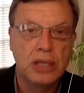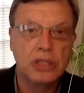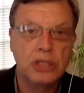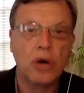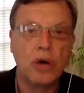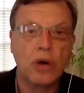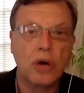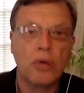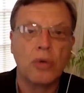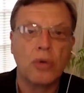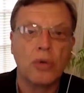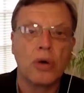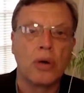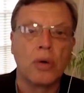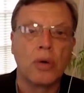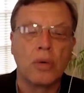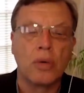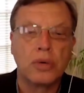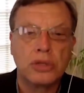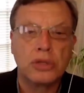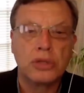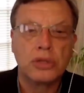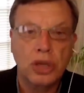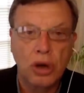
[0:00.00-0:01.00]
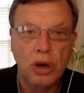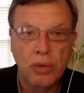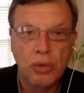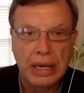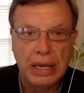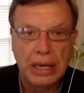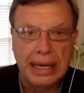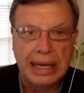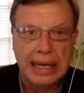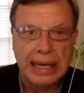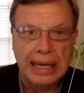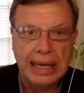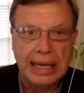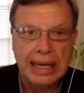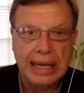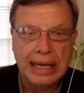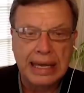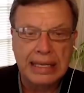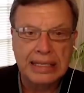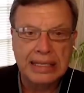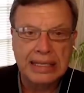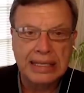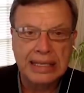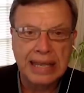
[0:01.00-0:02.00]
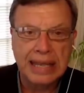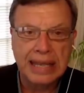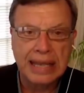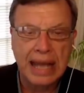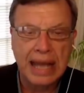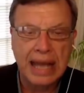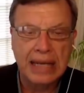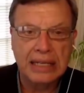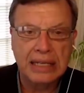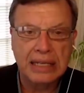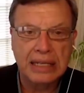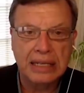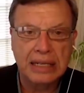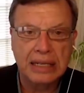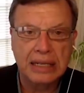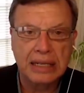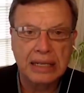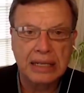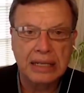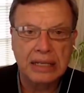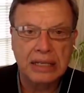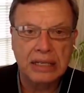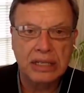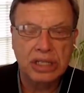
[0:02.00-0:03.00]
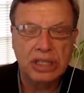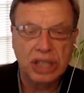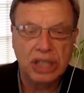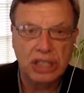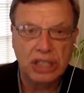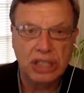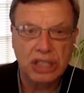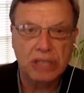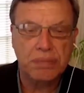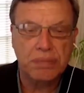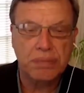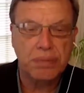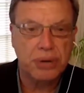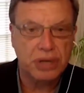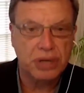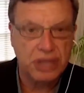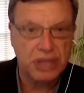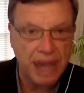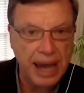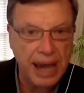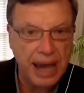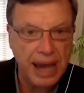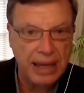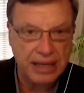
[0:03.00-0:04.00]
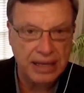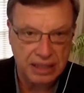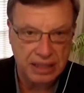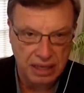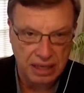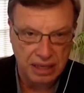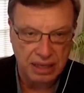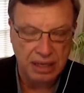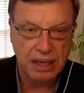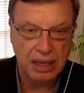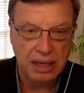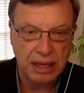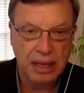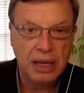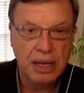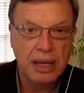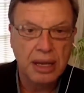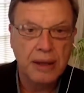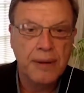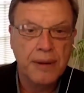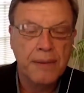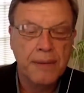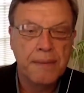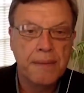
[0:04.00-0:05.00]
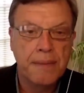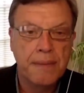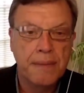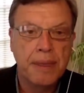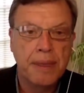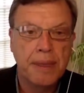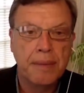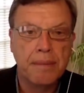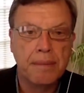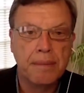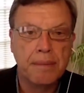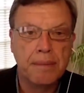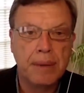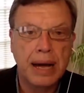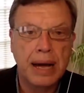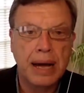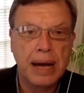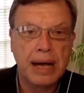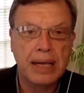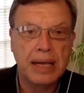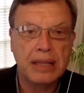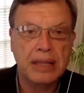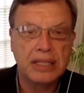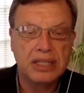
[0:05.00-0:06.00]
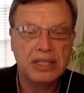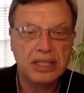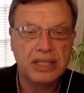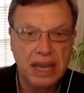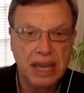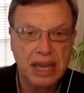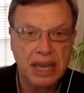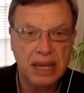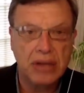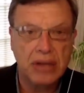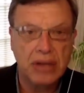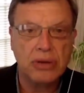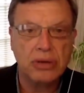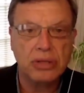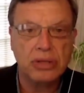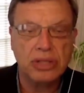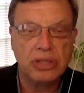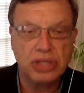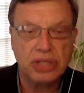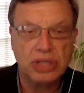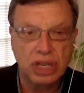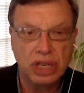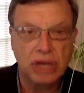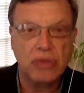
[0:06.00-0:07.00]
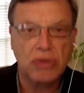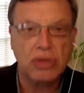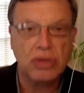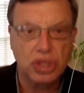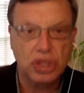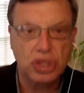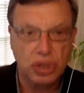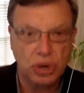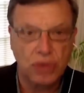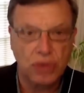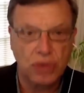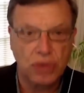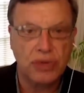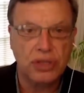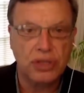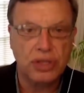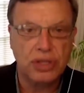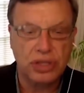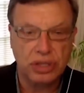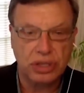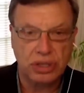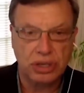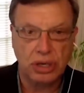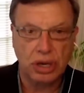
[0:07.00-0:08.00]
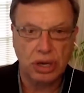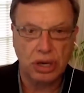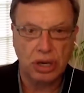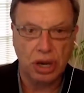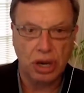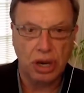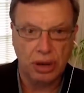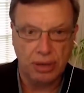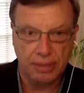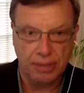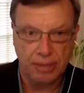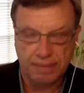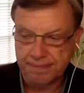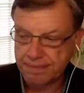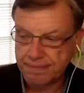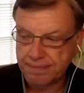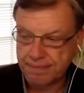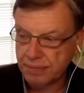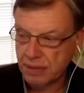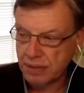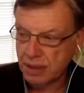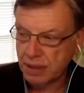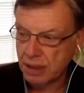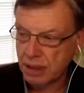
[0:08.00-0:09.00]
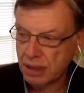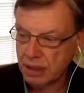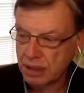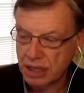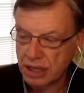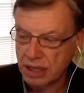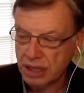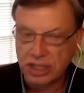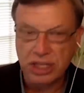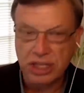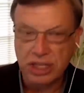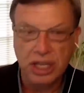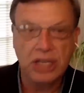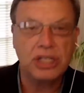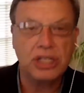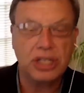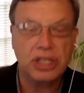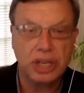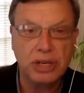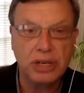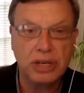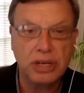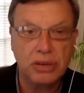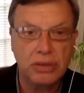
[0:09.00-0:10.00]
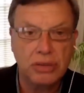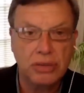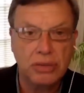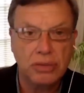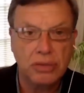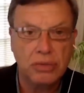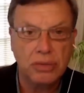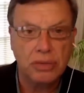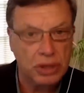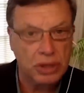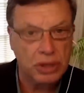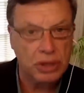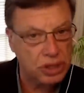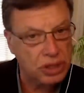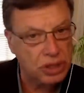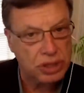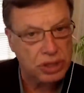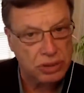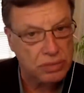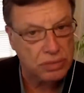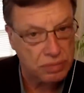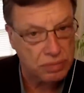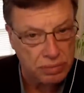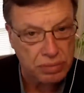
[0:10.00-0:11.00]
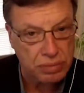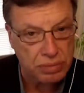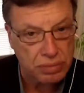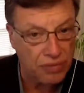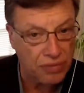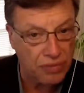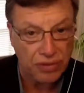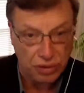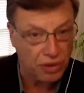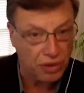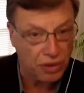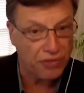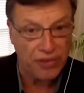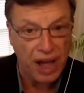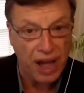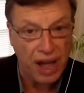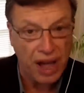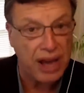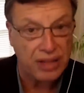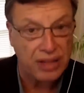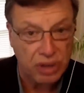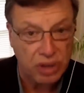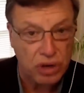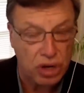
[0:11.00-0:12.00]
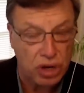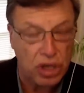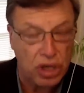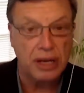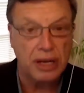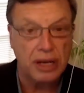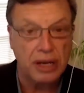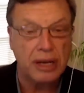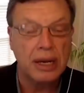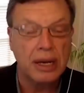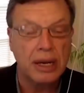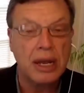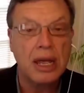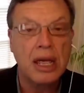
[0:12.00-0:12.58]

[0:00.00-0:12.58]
So so he's not just protected by the standard Secret Service right contingent, which they're they're fine, they're good.